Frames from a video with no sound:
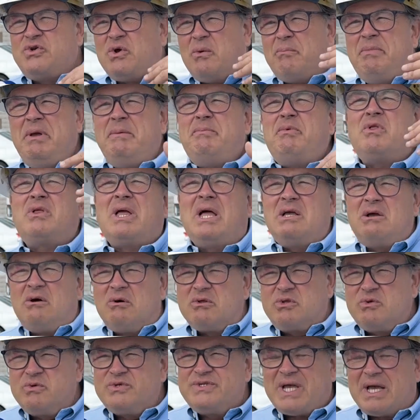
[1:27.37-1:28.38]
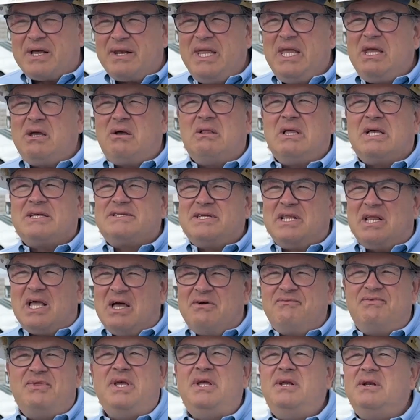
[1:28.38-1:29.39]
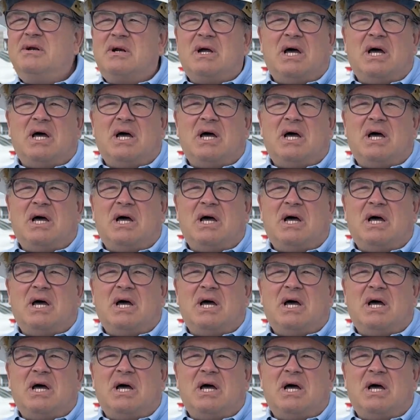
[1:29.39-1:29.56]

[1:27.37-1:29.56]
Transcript: people can go to San Nicolas and have dinner,